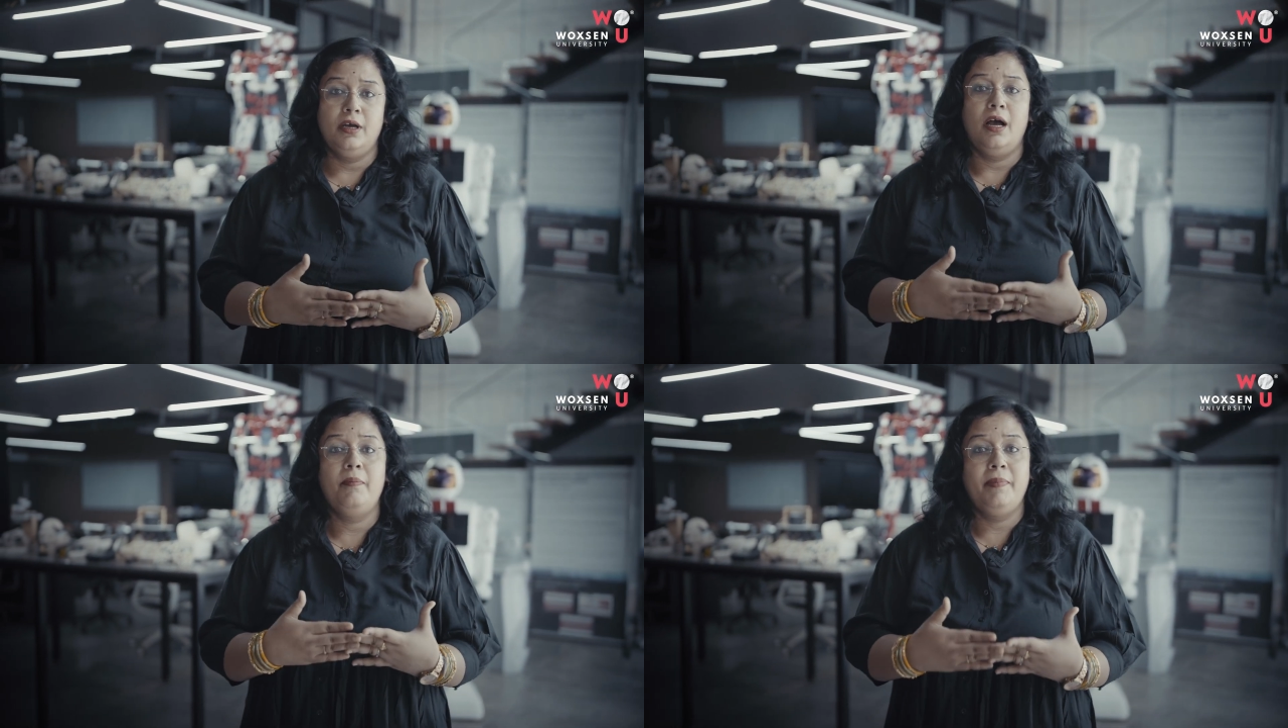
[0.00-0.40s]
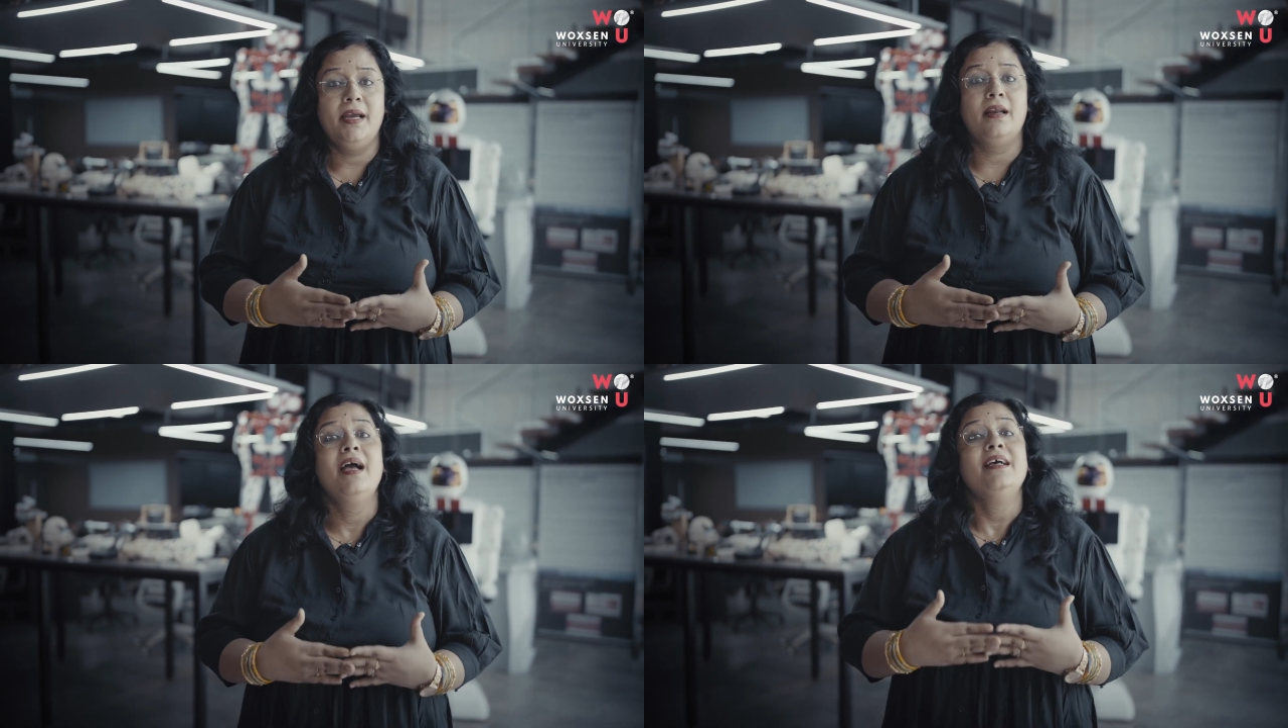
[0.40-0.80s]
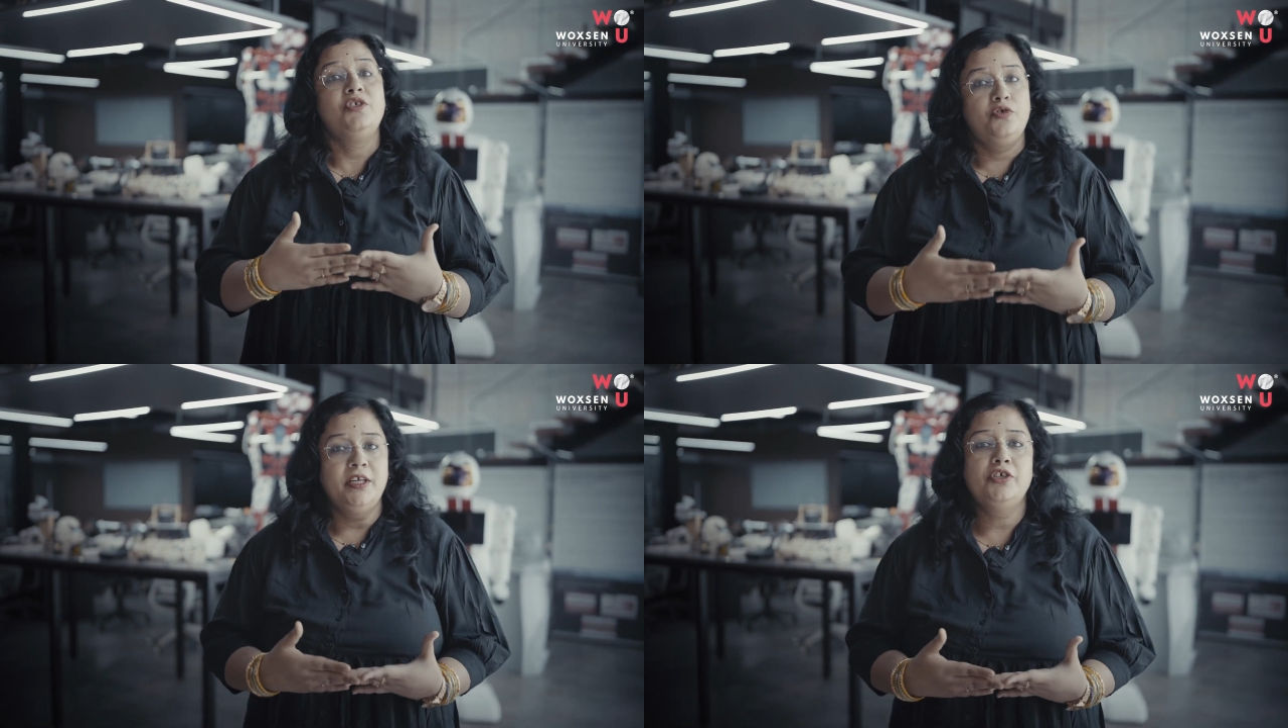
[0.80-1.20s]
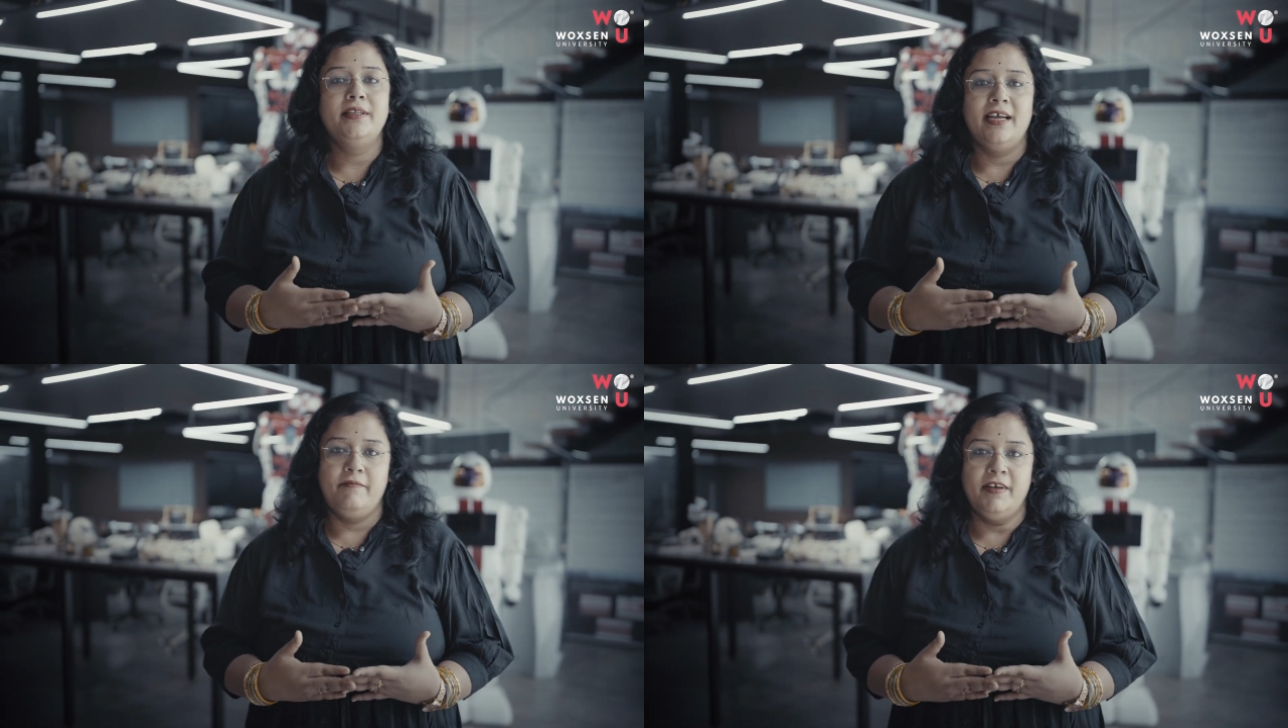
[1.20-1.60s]
appear stranger
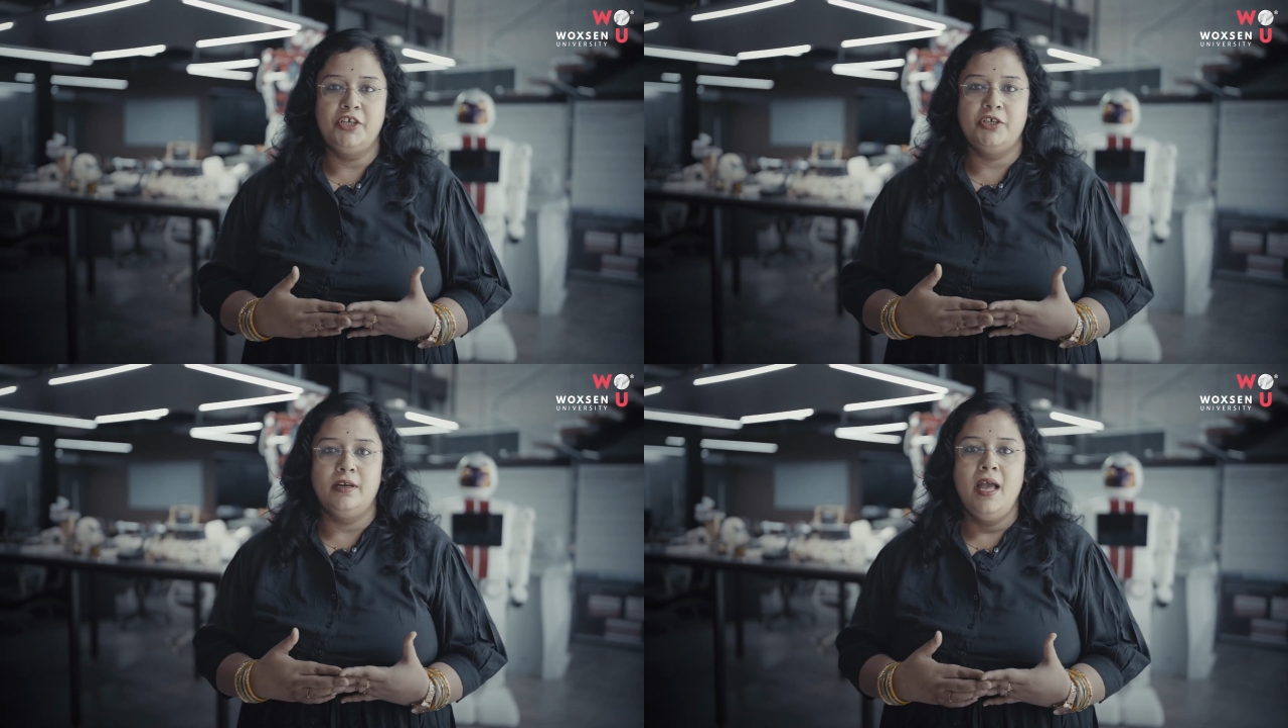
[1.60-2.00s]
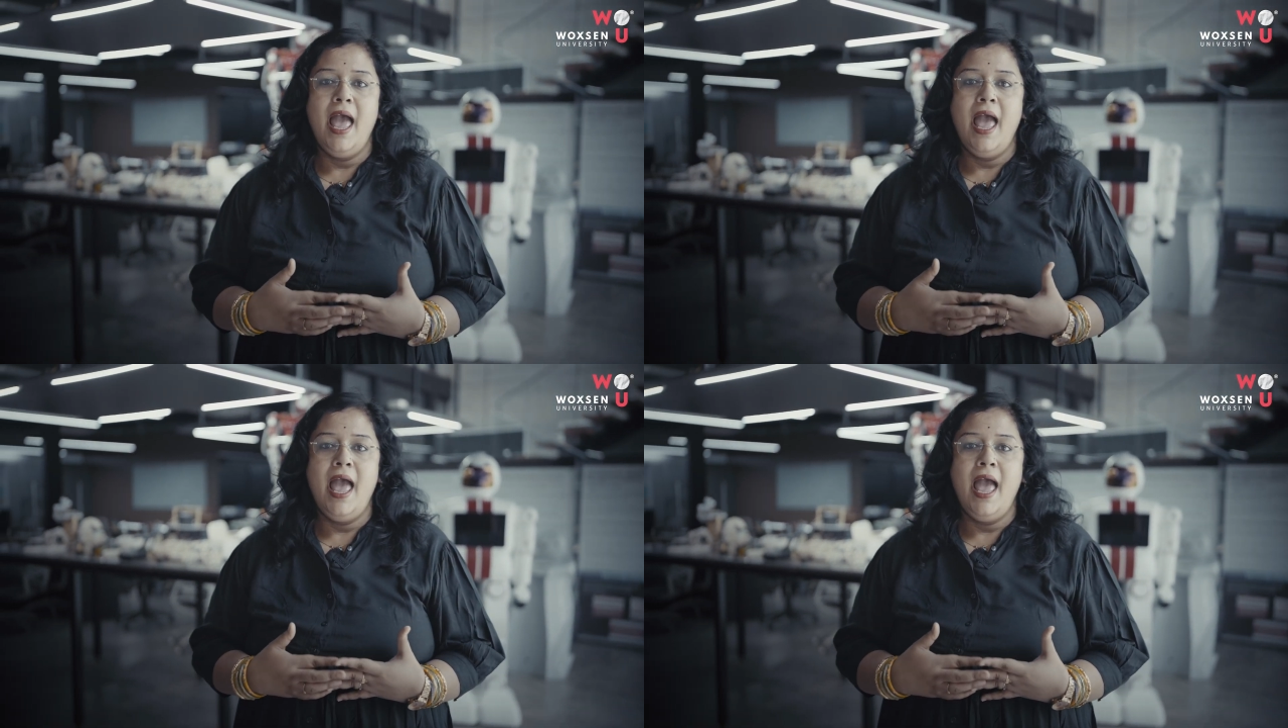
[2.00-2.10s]
than fiction